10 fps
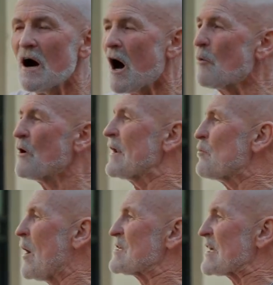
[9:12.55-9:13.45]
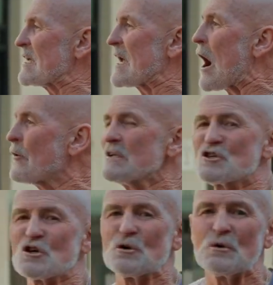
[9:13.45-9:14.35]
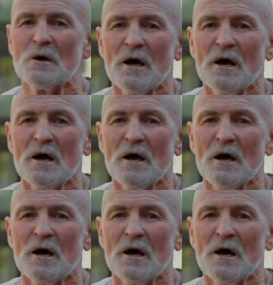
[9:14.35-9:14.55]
I really want to encourage you